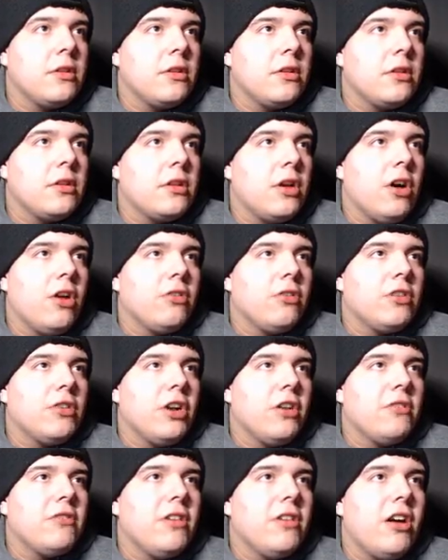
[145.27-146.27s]
Oh,
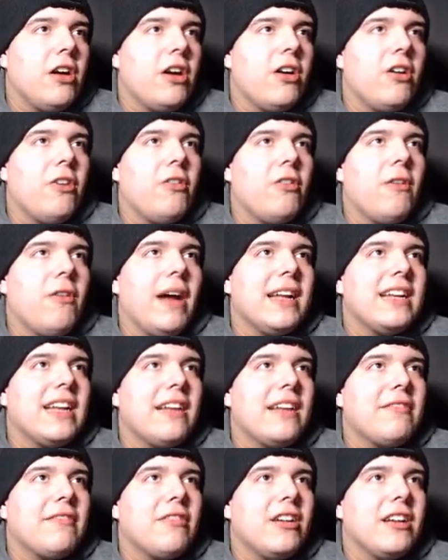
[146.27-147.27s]
no. Oh, why did I
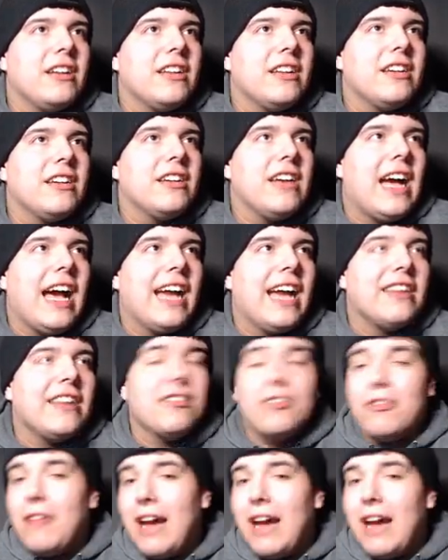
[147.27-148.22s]
run? I don't know why